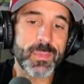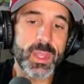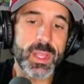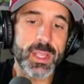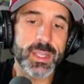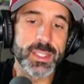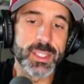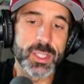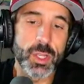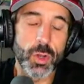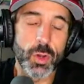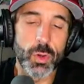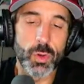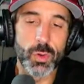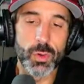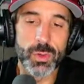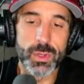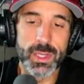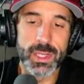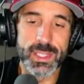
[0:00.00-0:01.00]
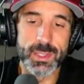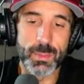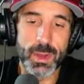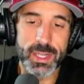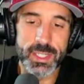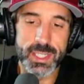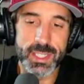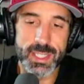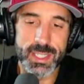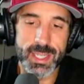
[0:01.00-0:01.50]
so as
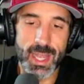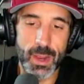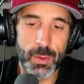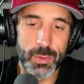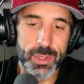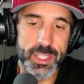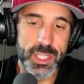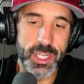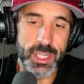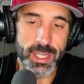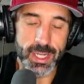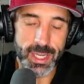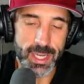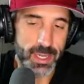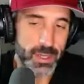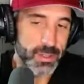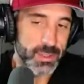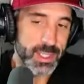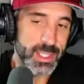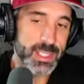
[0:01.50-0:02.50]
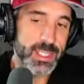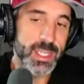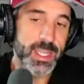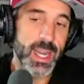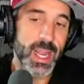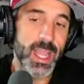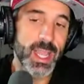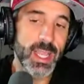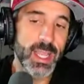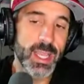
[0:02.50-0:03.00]
much as I wish he could hear this
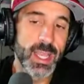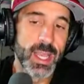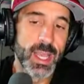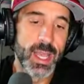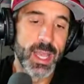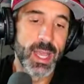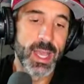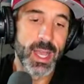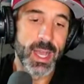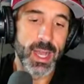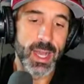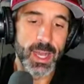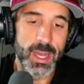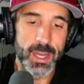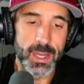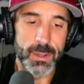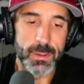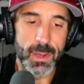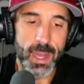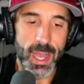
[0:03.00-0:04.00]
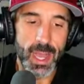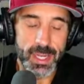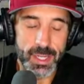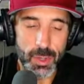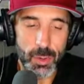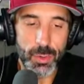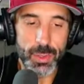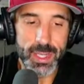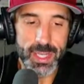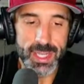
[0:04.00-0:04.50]
today, uh, I
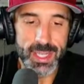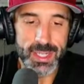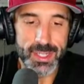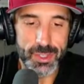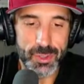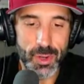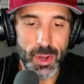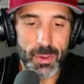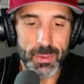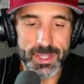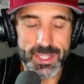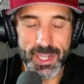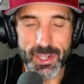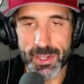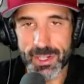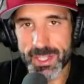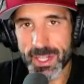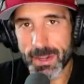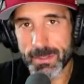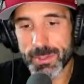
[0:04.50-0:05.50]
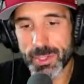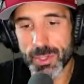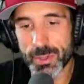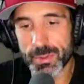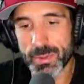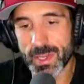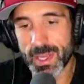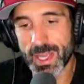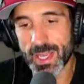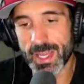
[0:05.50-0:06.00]
know he knew how much I looked up to
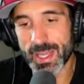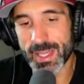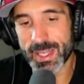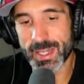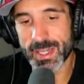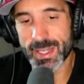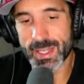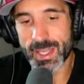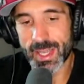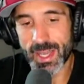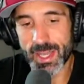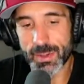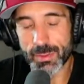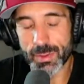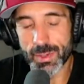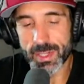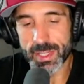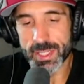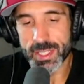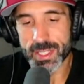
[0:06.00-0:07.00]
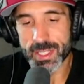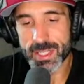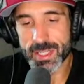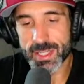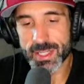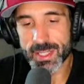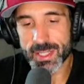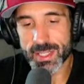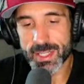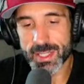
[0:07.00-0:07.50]
him and and really just
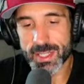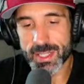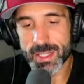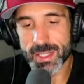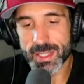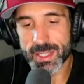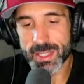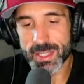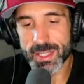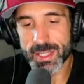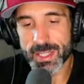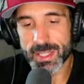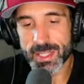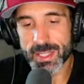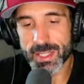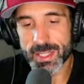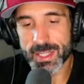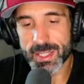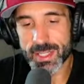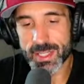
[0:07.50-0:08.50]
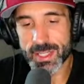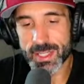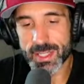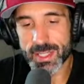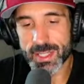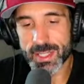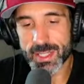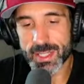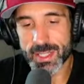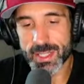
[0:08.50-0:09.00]
admire him. And he
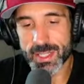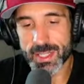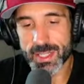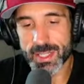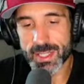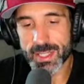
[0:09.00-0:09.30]
was a